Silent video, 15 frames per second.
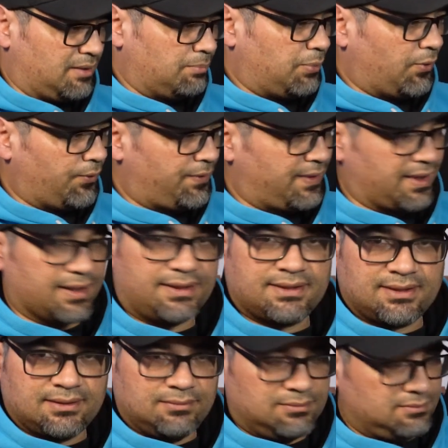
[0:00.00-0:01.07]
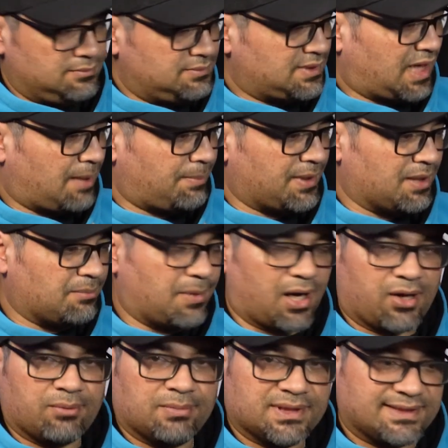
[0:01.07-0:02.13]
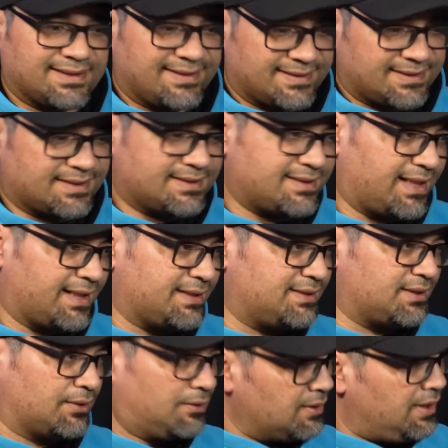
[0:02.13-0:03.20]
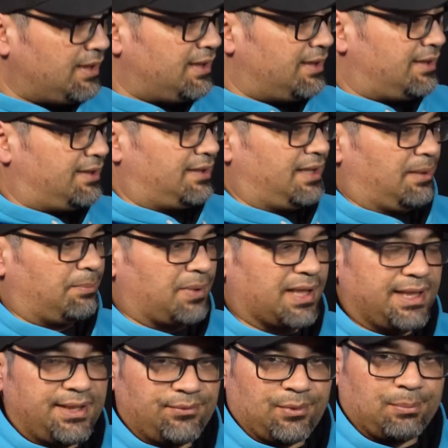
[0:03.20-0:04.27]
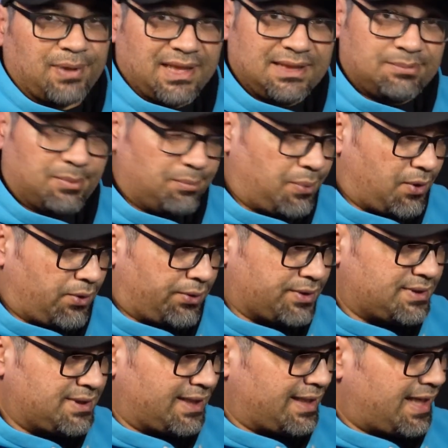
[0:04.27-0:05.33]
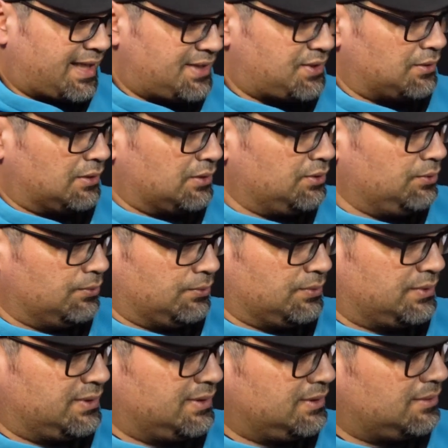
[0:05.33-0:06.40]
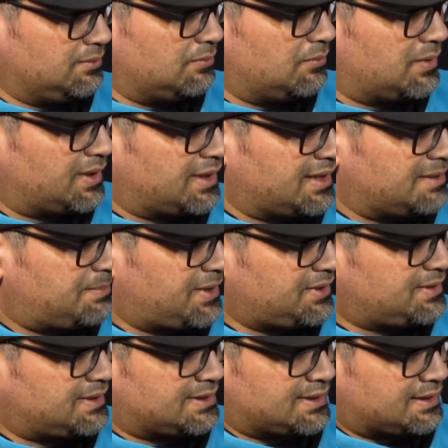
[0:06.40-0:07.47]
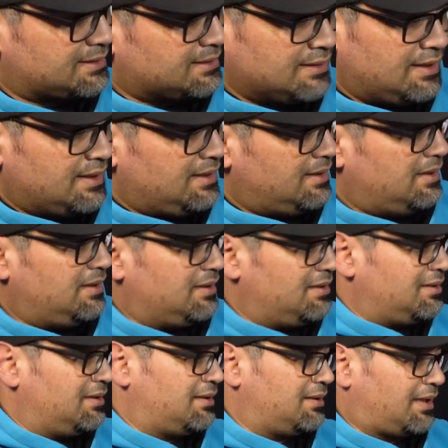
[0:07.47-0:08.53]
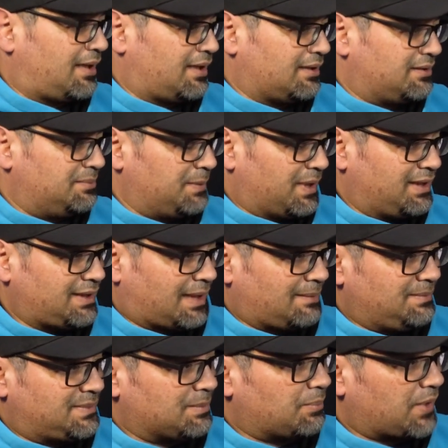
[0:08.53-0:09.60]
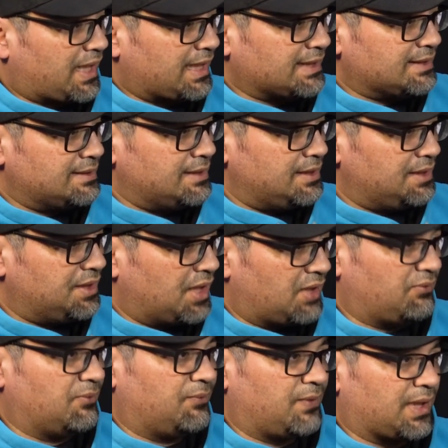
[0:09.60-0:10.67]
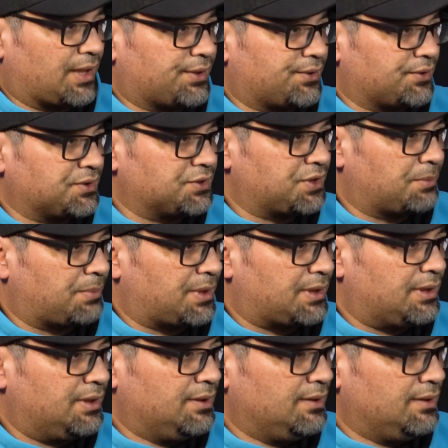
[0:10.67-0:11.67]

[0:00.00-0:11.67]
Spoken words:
both the top and the bottom is a set. So yeah, plenty of replacement parts in case you lose one of these piercings. And to be honest, I'm surprised none of them fell out during shipping.